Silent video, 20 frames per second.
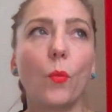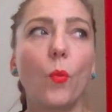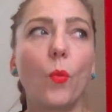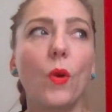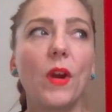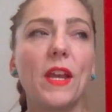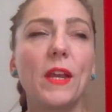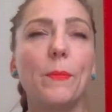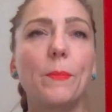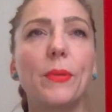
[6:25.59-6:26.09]

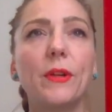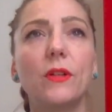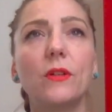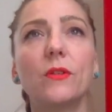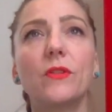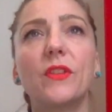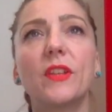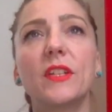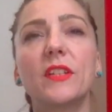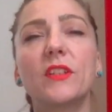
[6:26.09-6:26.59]
we
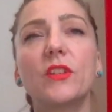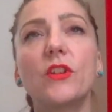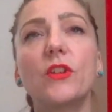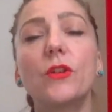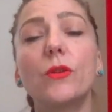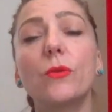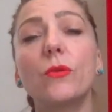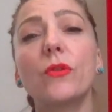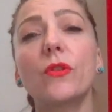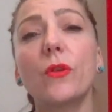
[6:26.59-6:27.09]
build this
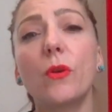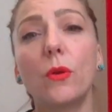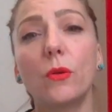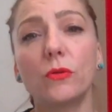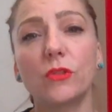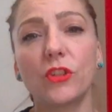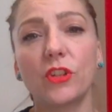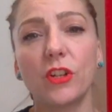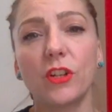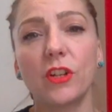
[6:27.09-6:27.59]
youth
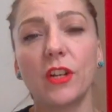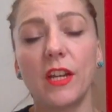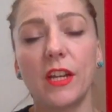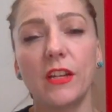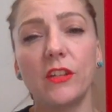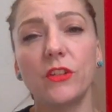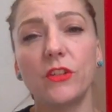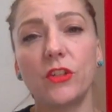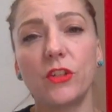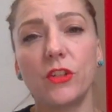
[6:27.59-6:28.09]
culture
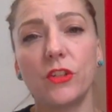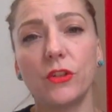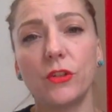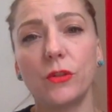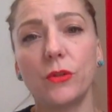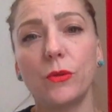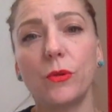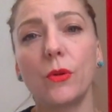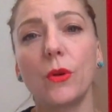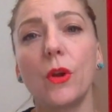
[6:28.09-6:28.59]

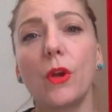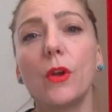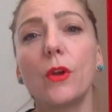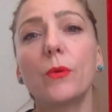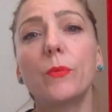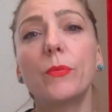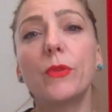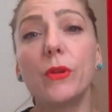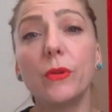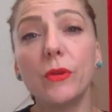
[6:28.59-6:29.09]
into
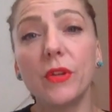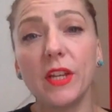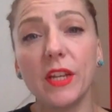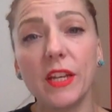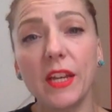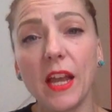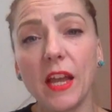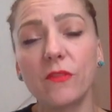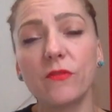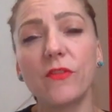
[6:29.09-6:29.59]

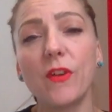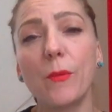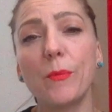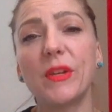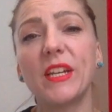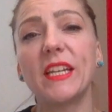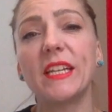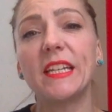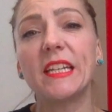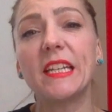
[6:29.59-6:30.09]
beauty and
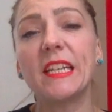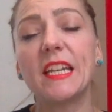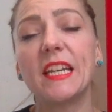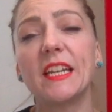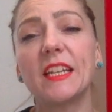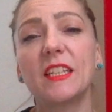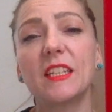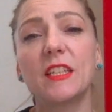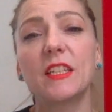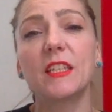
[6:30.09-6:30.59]

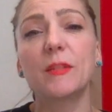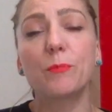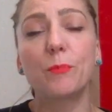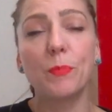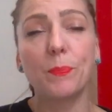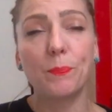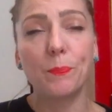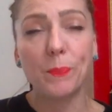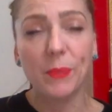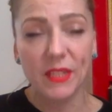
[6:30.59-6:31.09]
femininity
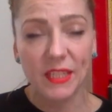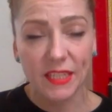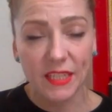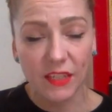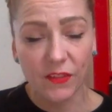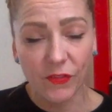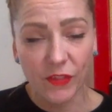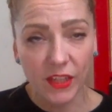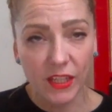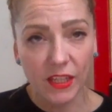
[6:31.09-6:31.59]

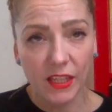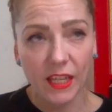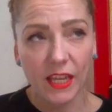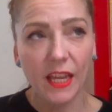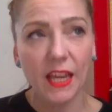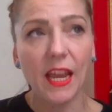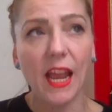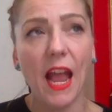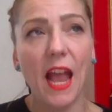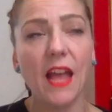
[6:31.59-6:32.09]

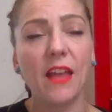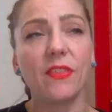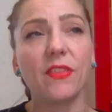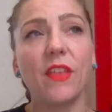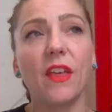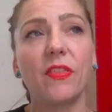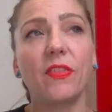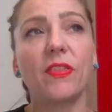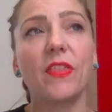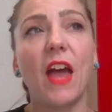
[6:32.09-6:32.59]
specifically, and
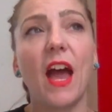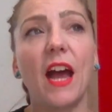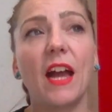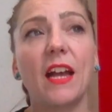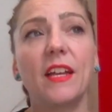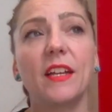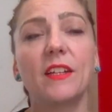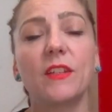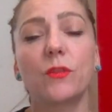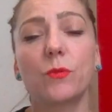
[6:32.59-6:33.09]

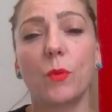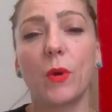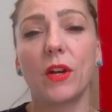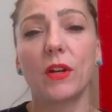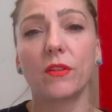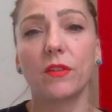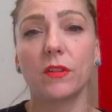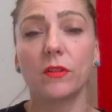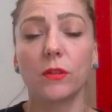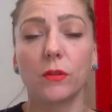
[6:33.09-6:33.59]
that is where
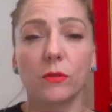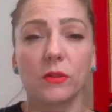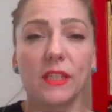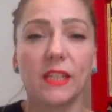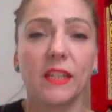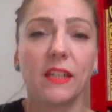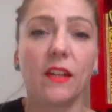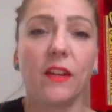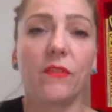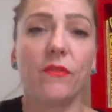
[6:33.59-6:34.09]
the
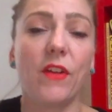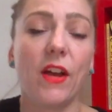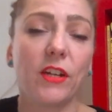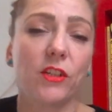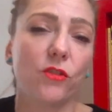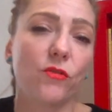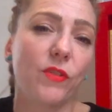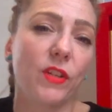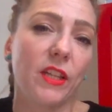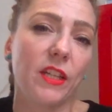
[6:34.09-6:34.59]
Lolita
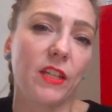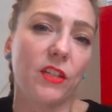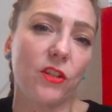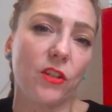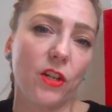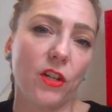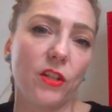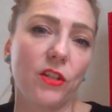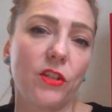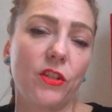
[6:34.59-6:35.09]
effect really
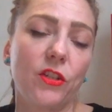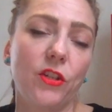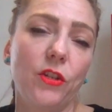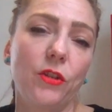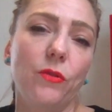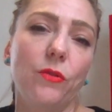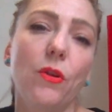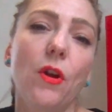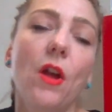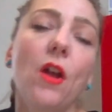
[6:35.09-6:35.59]
starts
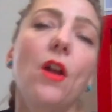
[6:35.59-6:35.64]
to